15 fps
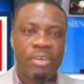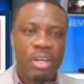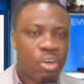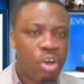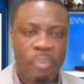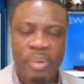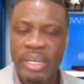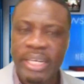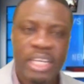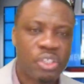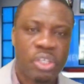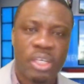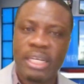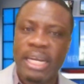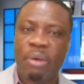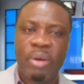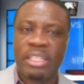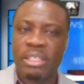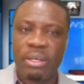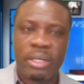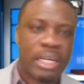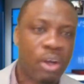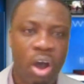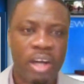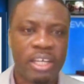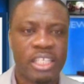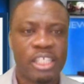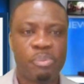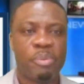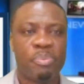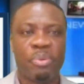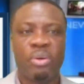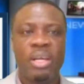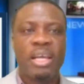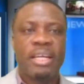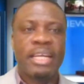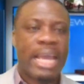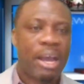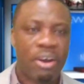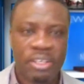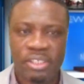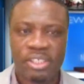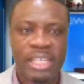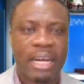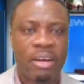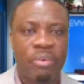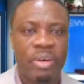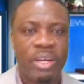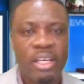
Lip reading: communication director, and all these people, they are on salary.